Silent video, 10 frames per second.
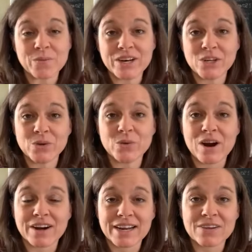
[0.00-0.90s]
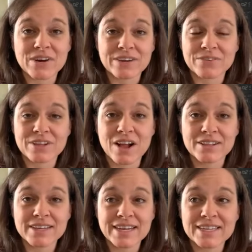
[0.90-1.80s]
when you are getting ready for the
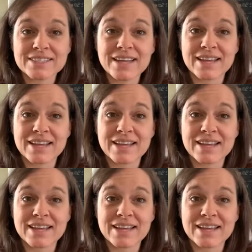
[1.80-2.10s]
holidays